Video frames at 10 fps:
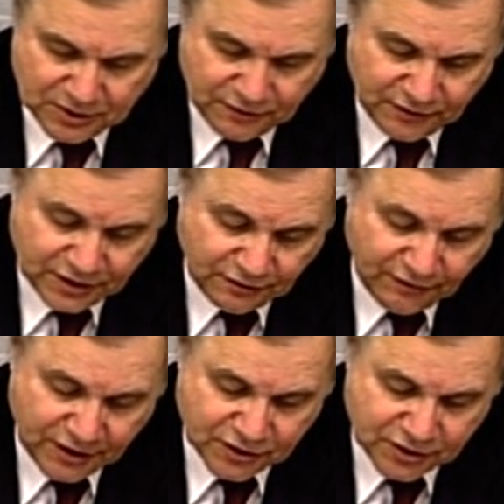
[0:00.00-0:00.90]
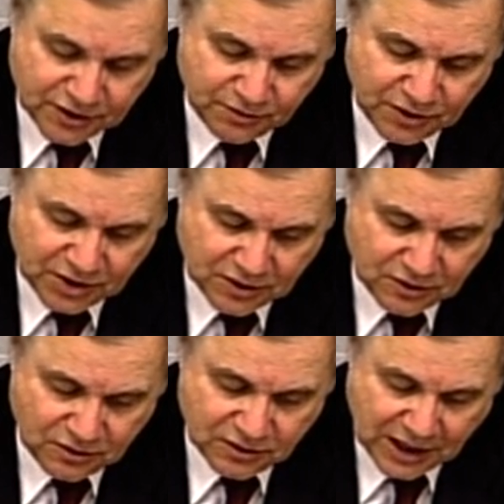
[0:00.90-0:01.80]
interventions, which are
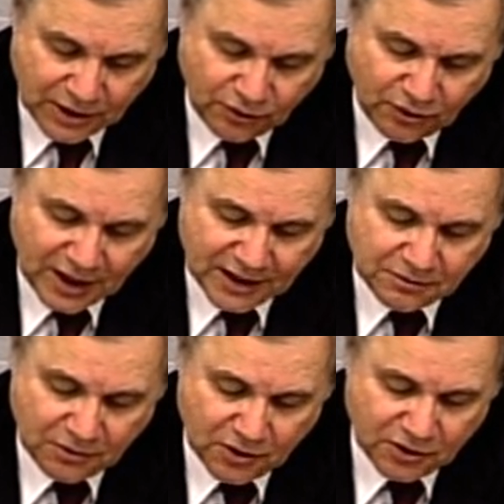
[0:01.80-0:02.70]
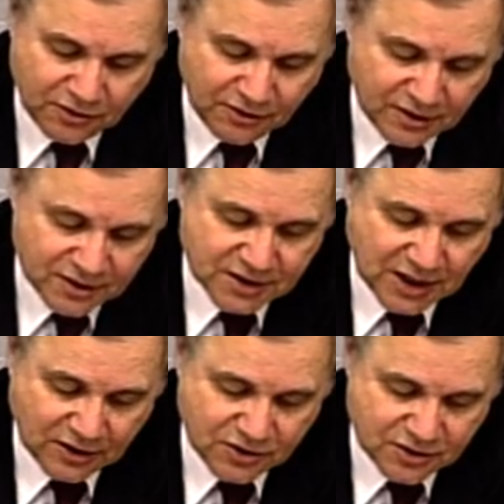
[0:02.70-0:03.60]
called outright monetary
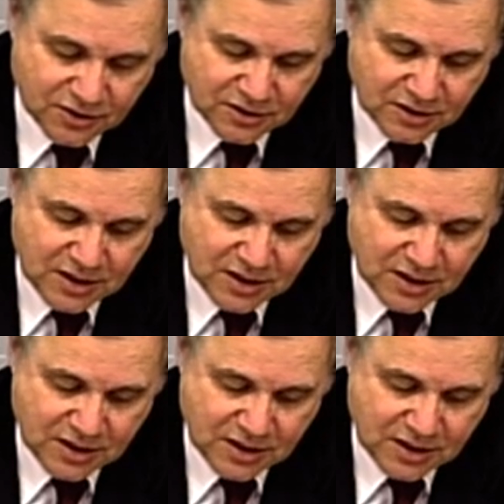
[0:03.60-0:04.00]
transactions.